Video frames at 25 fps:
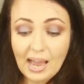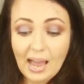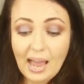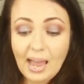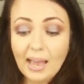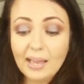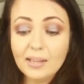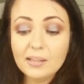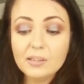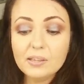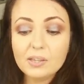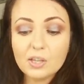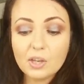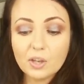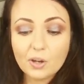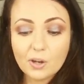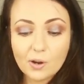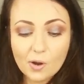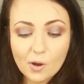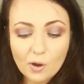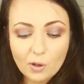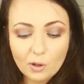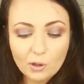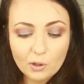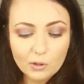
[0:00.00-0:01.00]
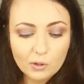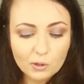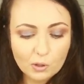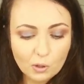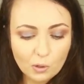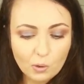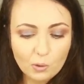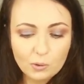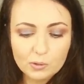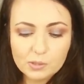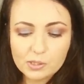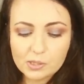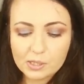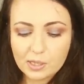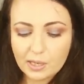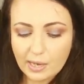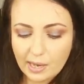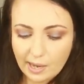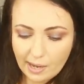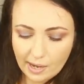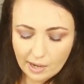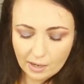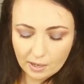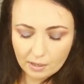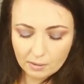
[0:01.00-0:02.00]
and the curl doll's
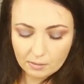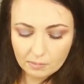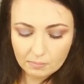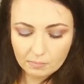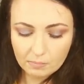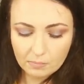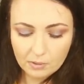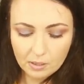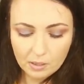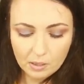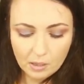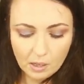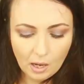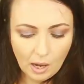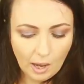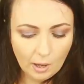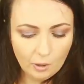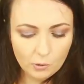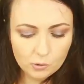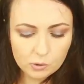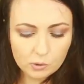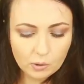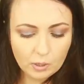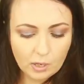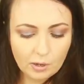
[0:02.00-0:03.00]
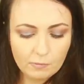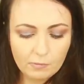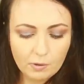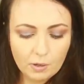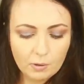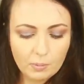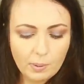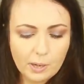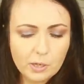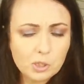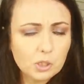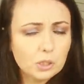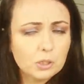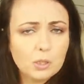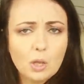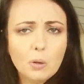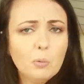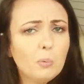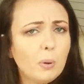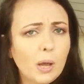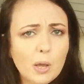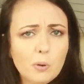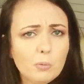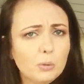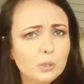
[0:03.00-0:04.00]
hair. I also have a question now,
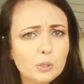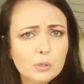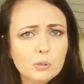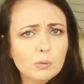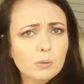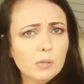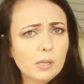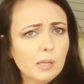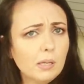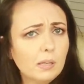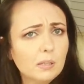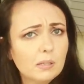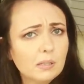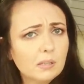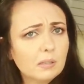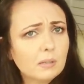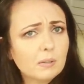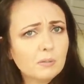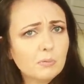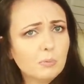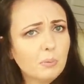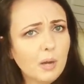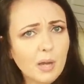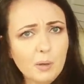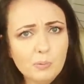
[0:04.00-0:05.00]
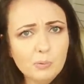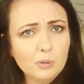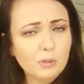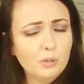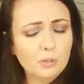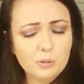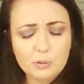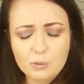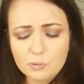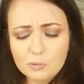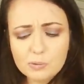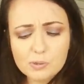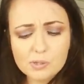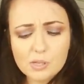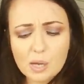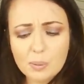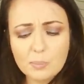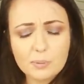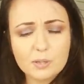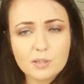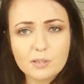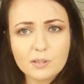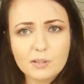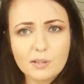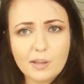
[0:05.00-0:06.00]
why would you need it? Why would you do
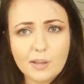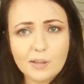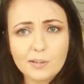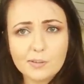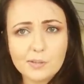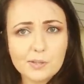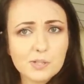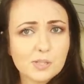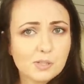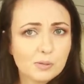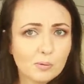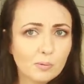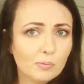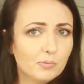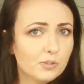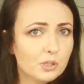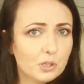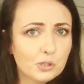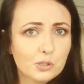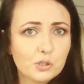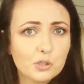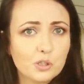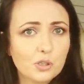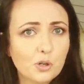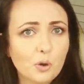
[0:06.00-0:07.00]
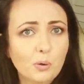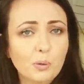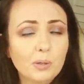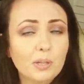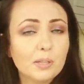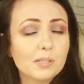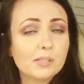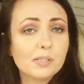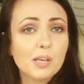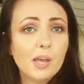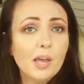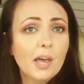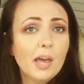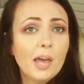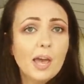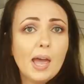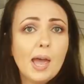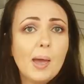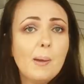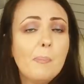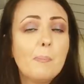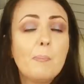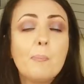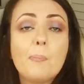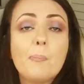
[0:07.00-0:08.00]
something like this? You've just showed us a